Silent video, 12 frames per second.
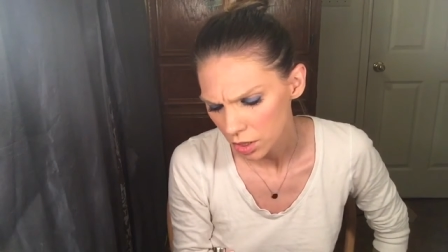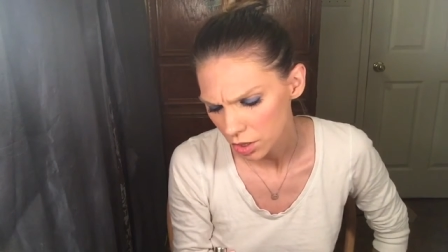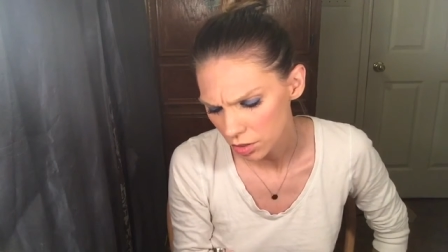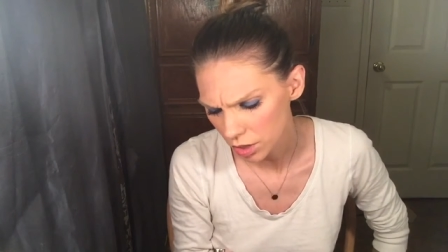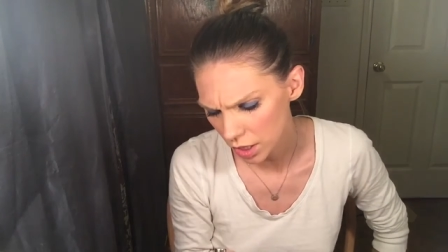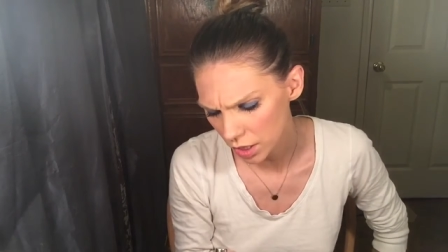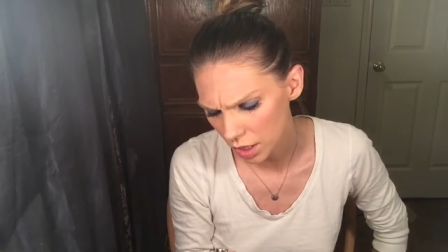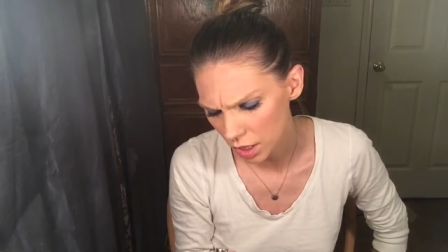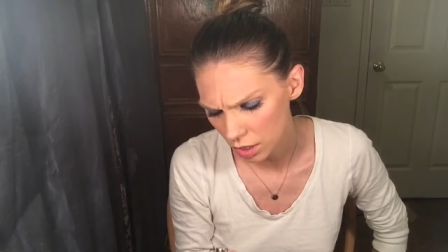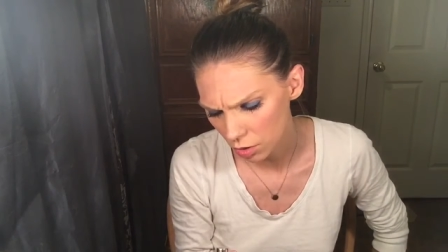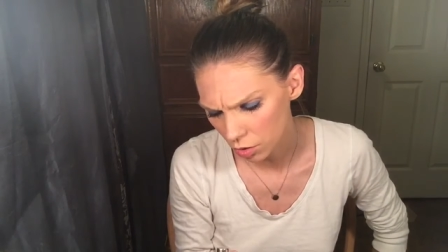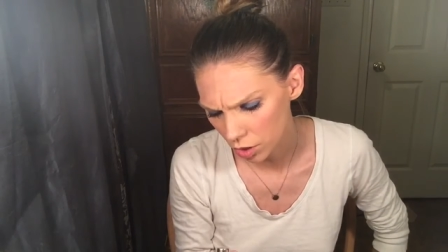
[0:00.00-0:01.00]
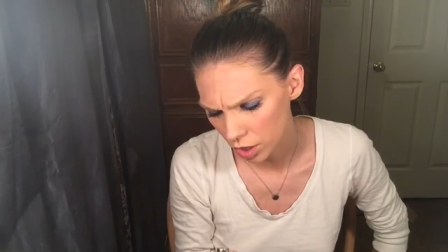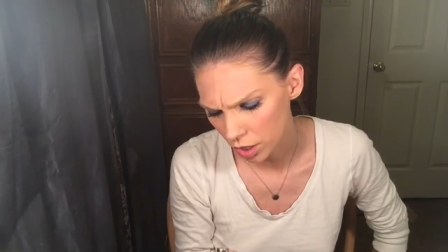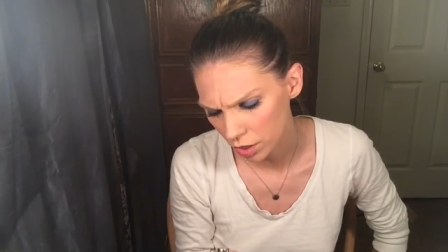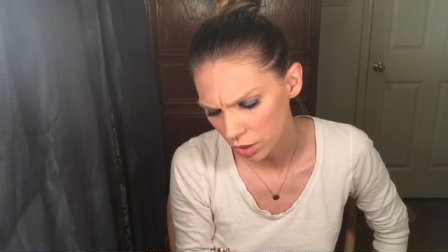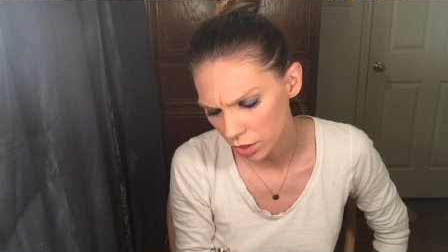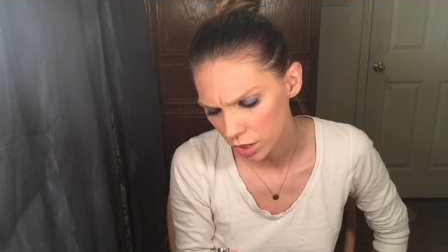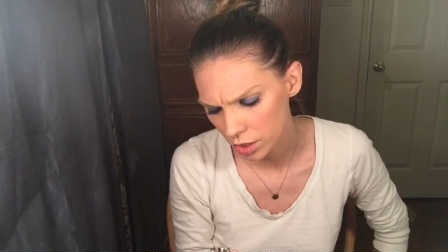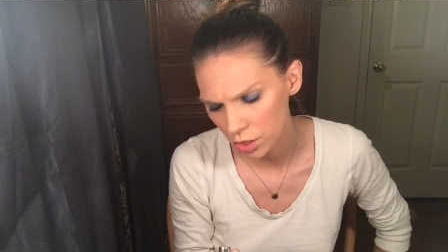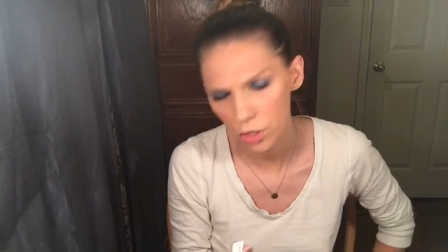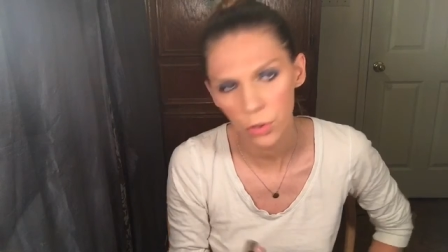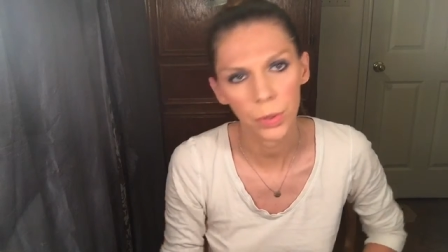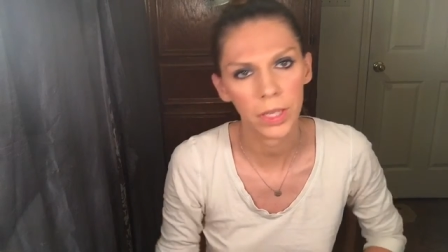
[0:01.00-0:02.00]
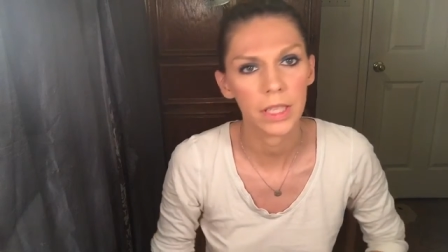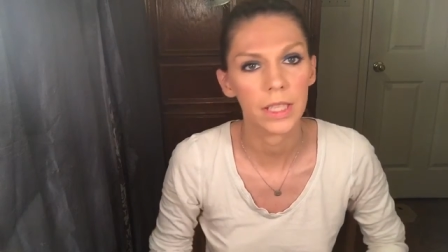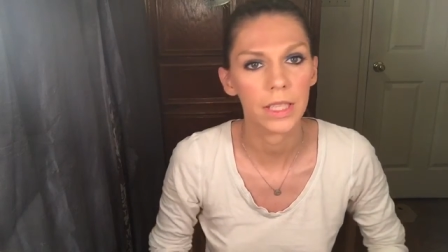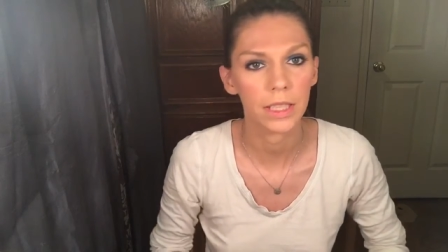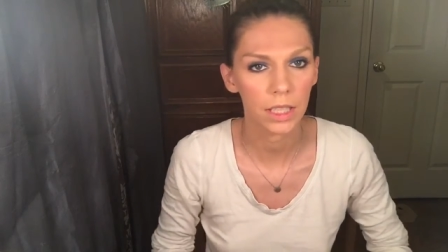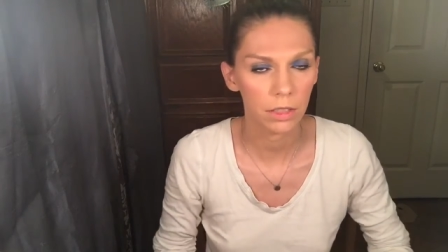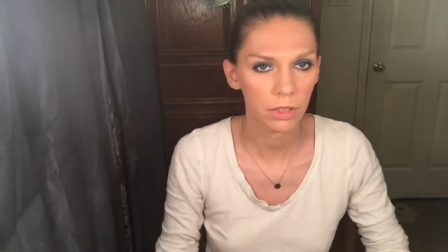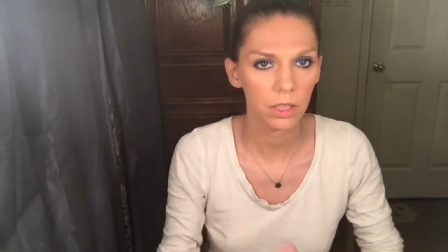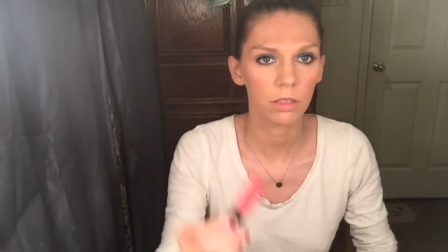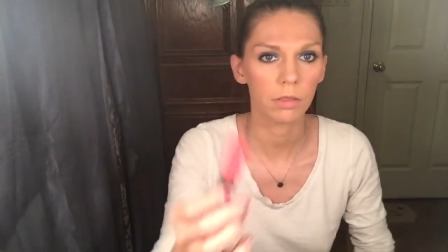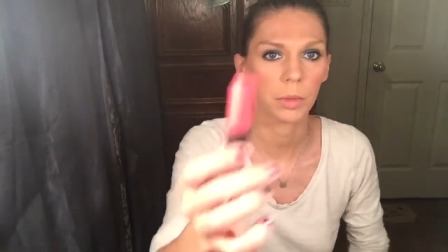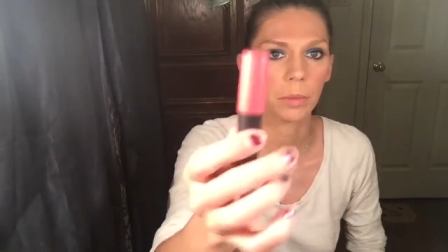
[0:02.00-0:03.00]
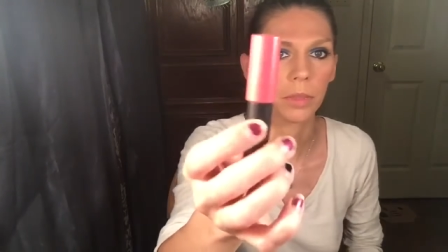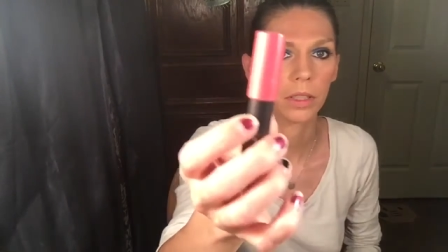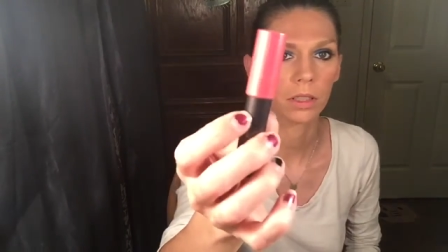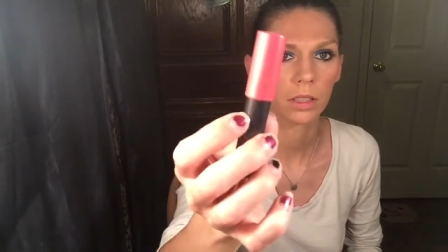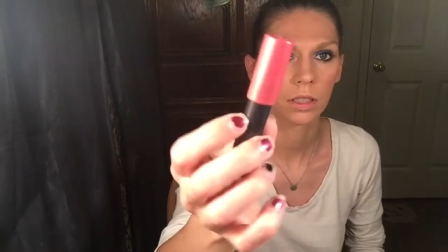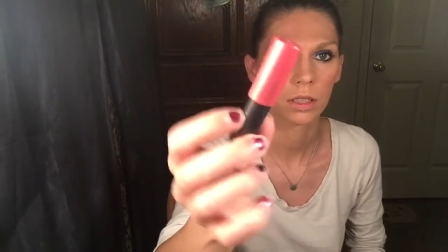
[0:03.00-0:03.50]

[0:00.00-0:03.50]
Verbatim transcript: 216 or 3226. I really don't remember.